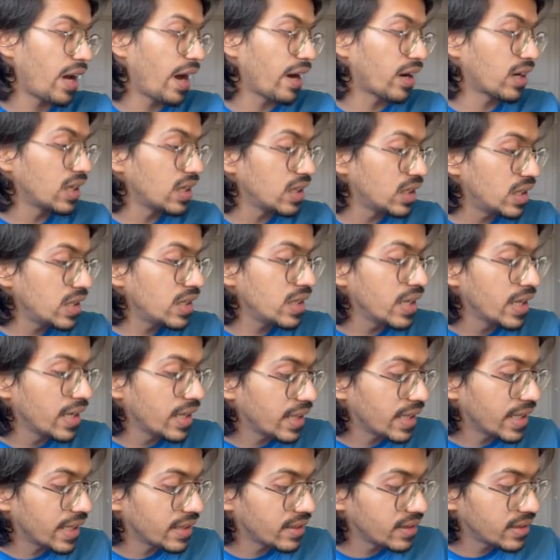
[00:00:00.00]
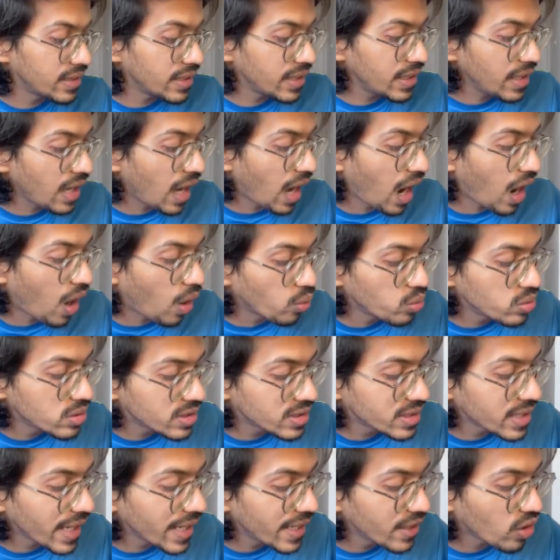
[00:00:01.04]
occur in the
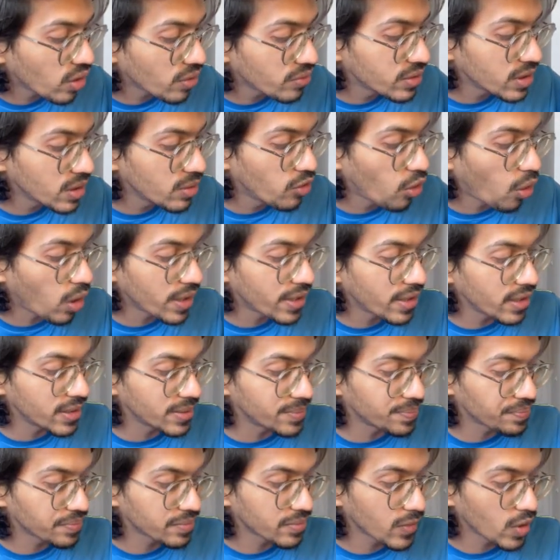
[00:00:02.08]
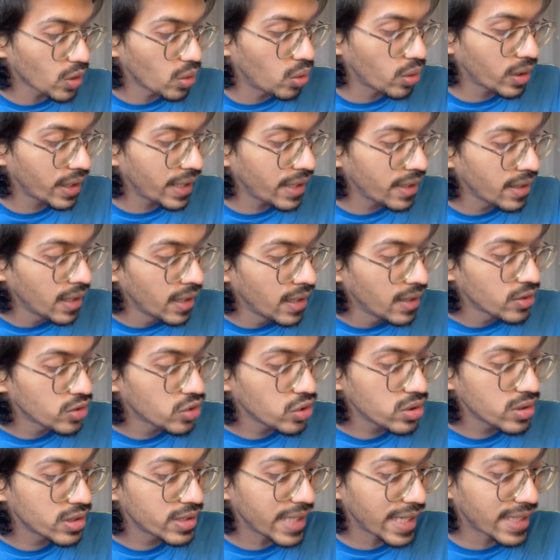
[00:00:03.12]
outside of the water. Okay,
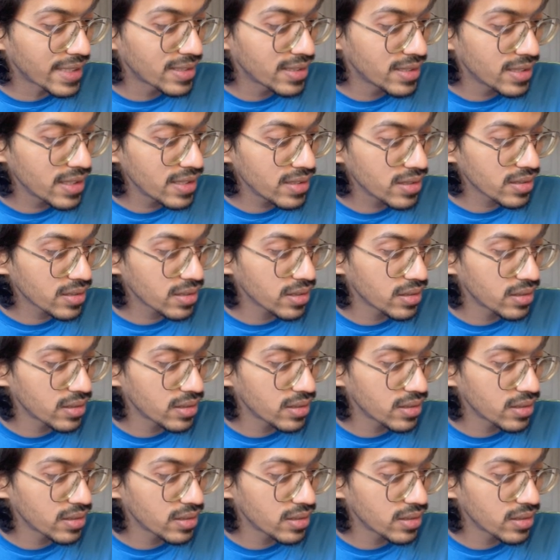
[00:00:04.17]
so sexes